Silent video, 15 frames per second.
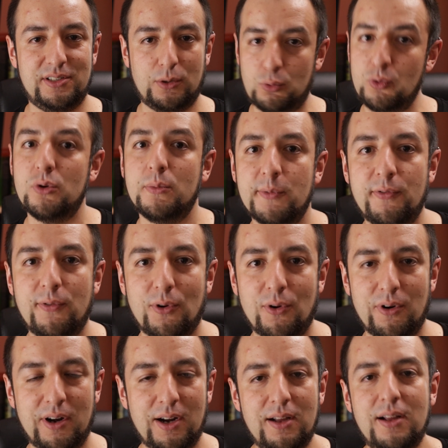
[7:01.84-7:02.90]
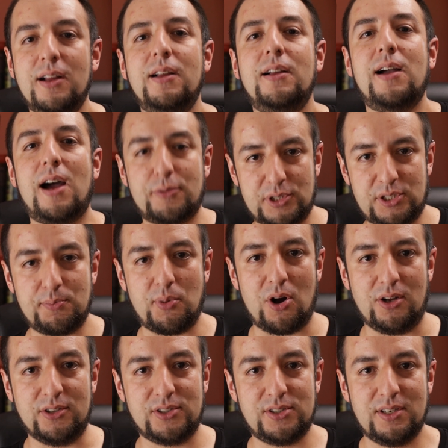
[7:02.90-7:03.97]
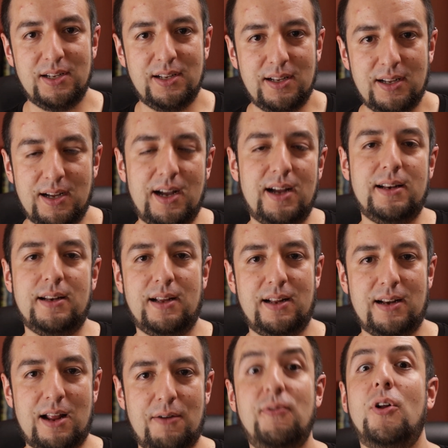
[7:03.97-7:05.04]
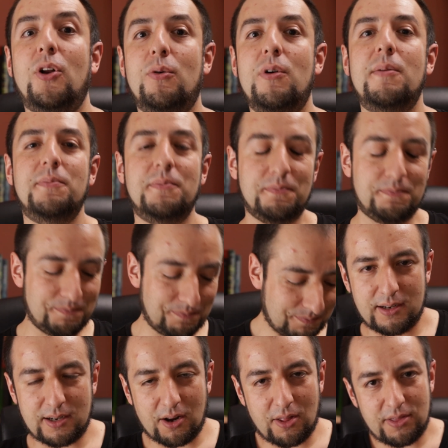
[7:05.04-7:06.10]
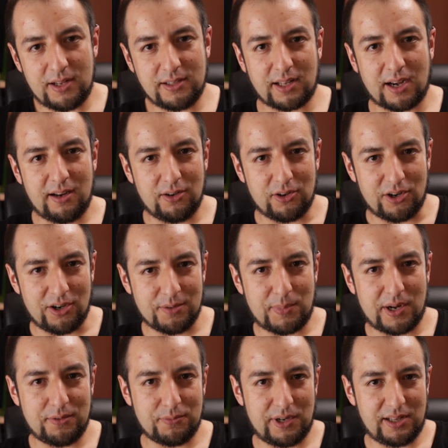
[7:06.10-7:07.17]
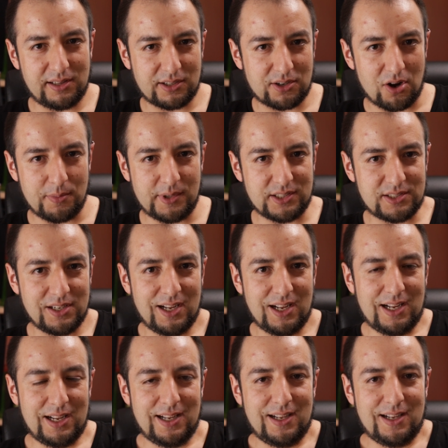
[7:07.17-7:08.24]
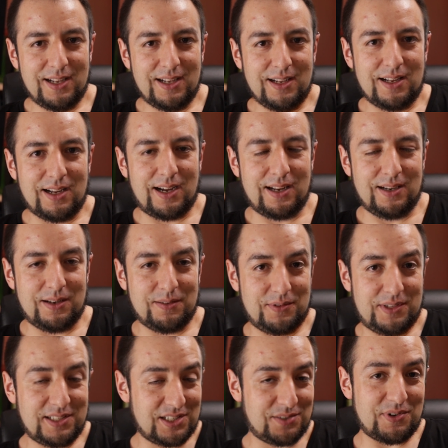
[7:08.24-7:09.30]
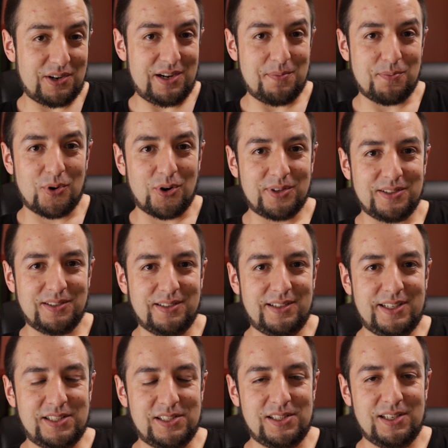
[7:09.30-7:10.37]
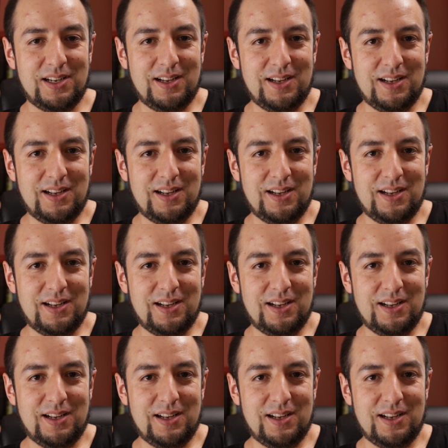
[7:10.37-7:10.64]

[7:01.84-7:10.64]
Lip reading: the room for a response and a follow-up. Another thing that I learned by reading the comments, and this is very important, is